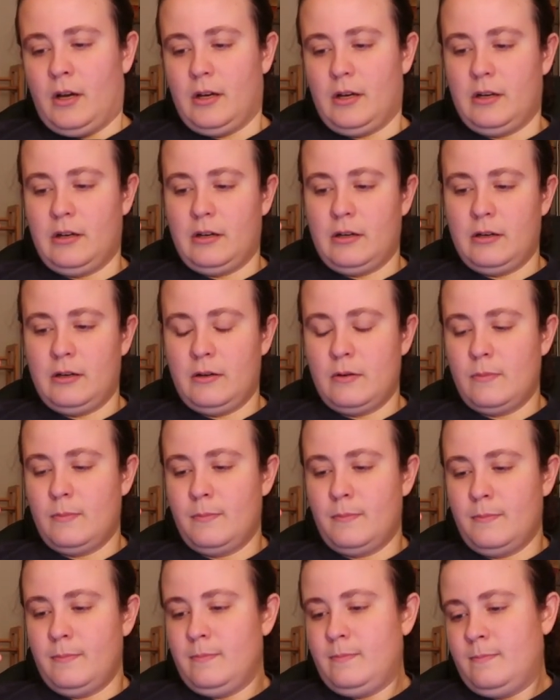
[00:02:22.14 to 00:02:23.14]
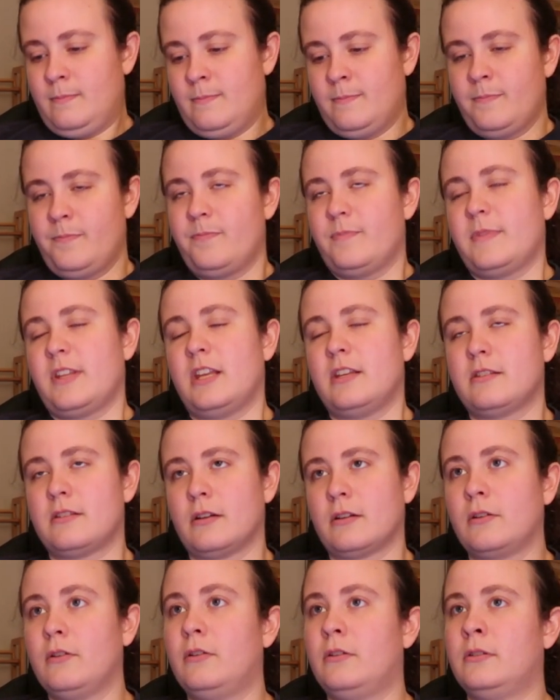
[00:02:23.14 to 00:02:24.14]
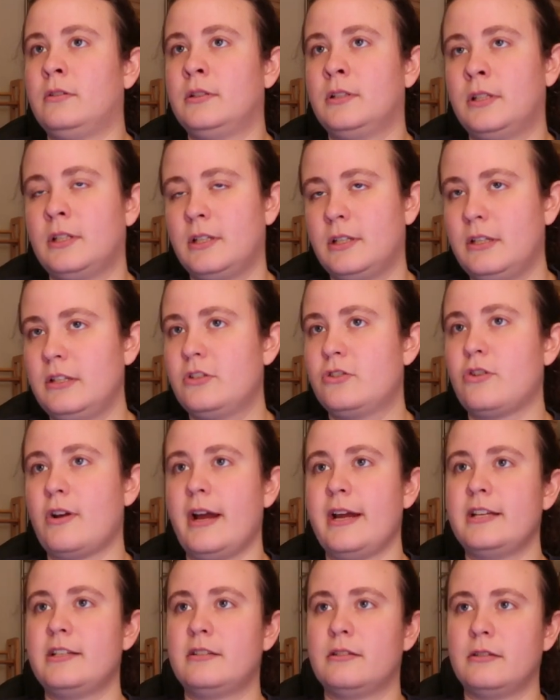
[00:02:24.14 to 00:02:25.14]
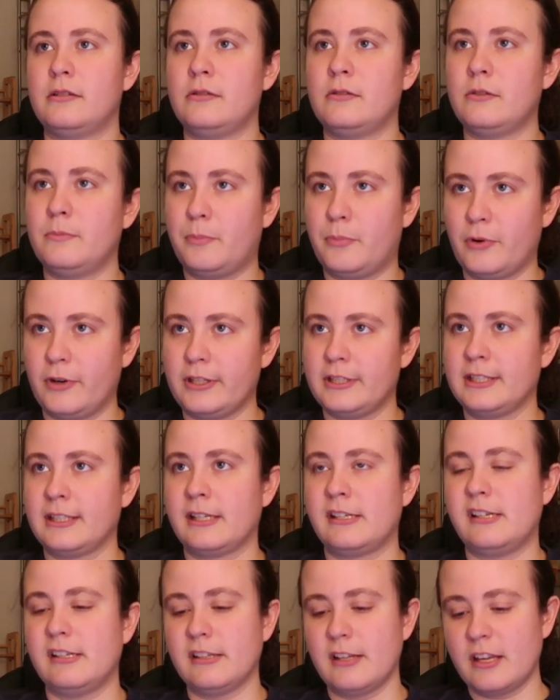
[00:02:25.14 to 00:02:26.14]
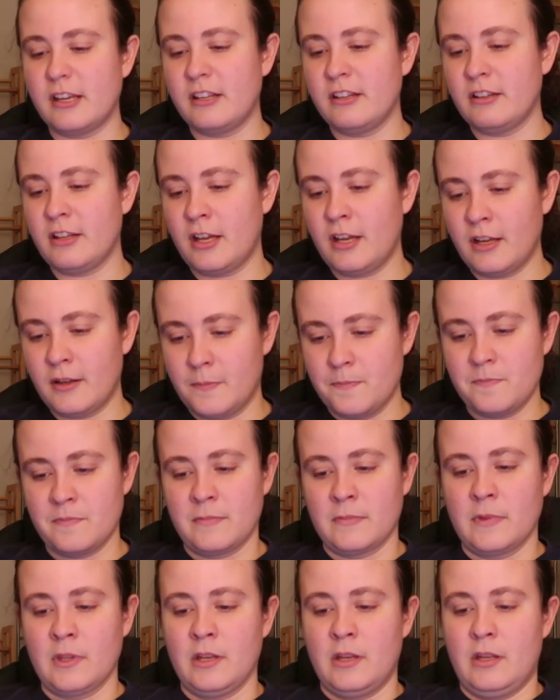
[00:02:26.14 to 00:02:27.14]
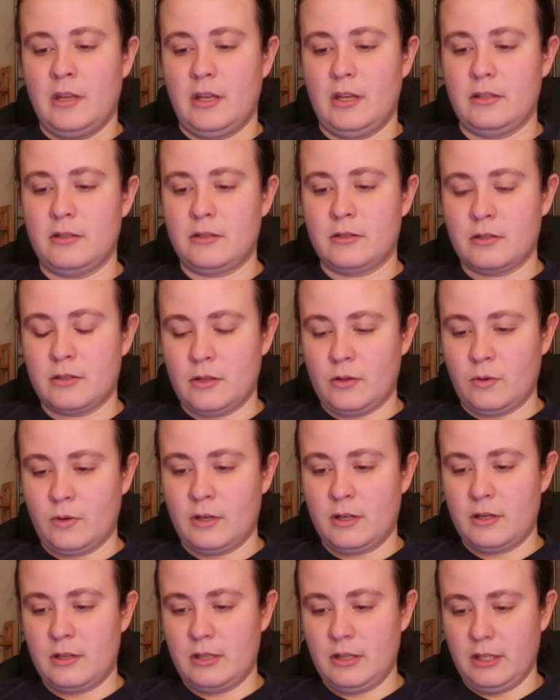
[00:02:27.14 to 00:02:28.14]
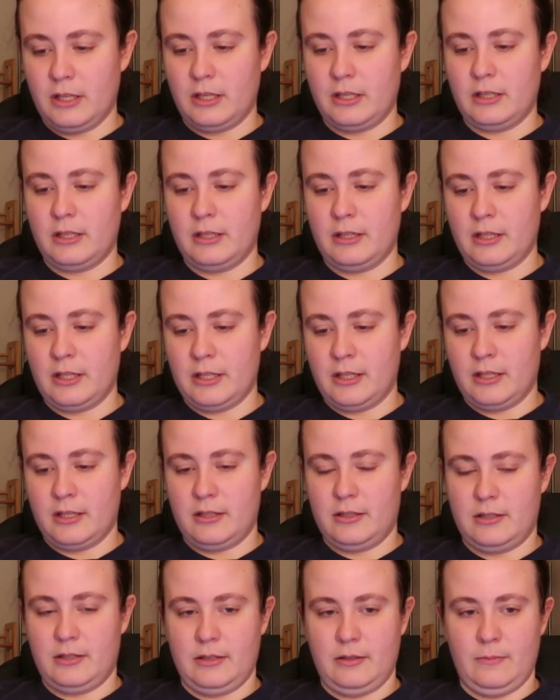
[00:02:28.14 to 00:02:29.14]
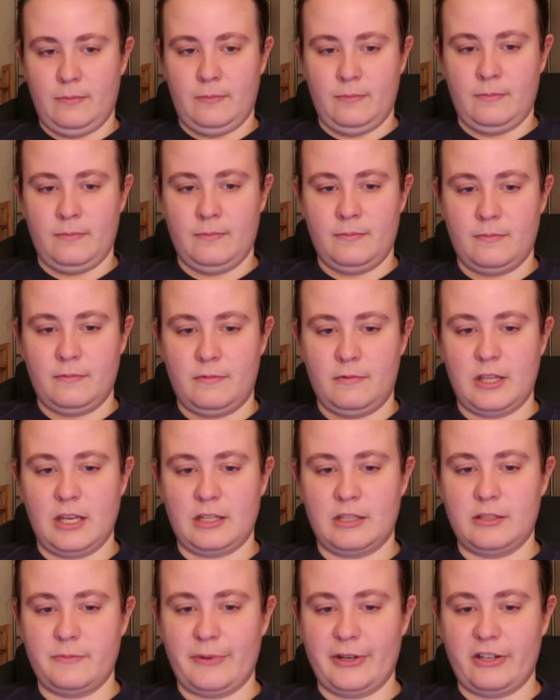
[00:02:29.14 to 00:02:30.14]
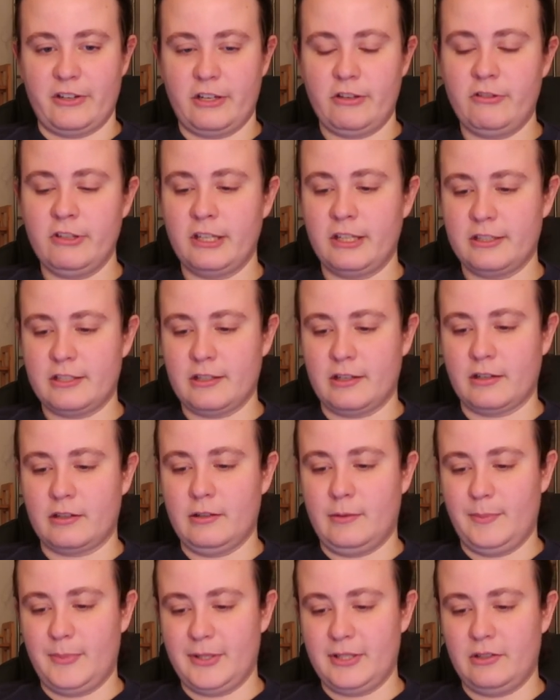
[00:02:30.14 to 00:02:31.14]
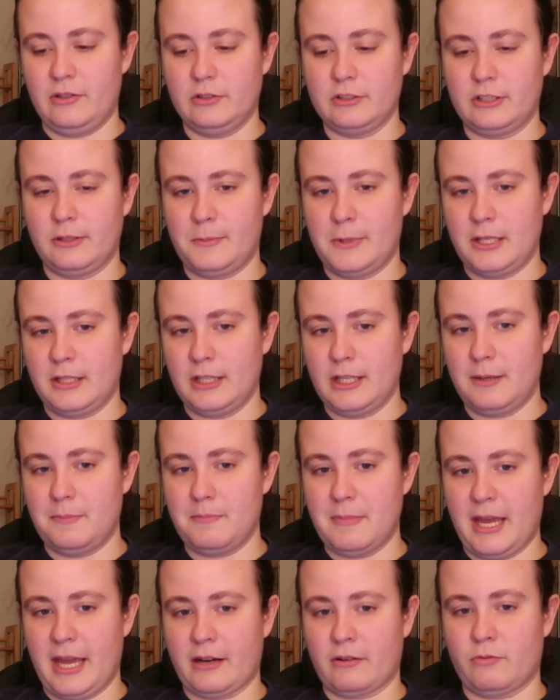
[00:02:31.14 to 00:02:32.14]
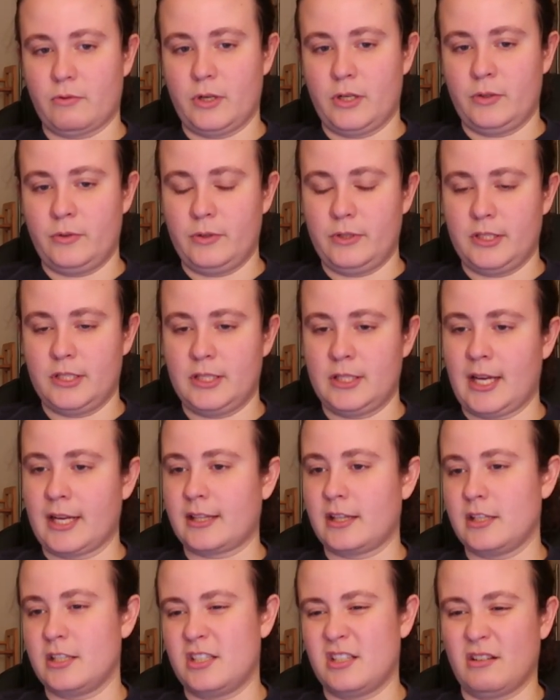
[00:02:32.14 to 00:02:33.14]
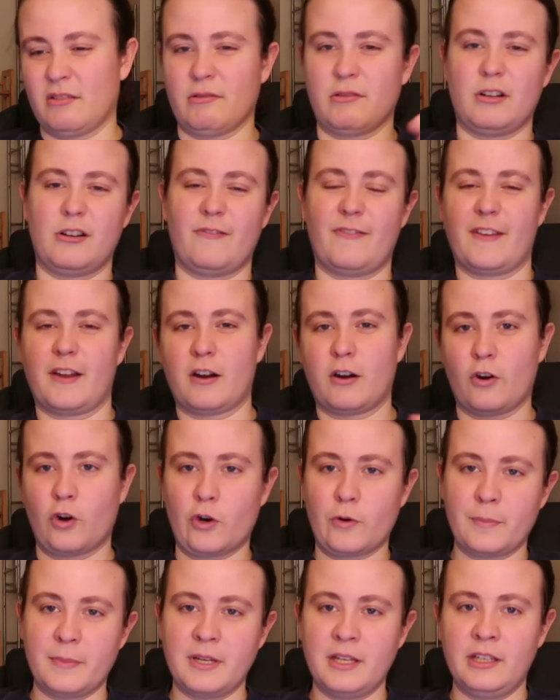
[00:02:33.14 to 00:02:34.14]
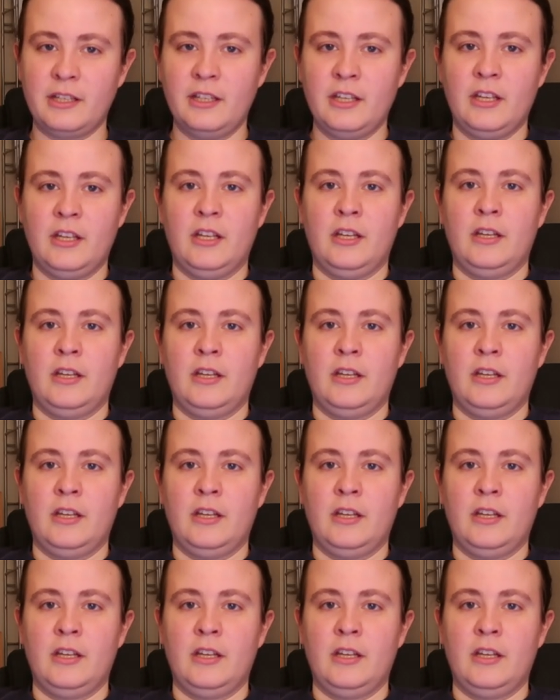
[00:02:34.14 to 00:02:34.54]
His uncle tries to poison Caligula. And so Caligula thinks about killing his uncle, but ultimately Macro, who's like the general of the army,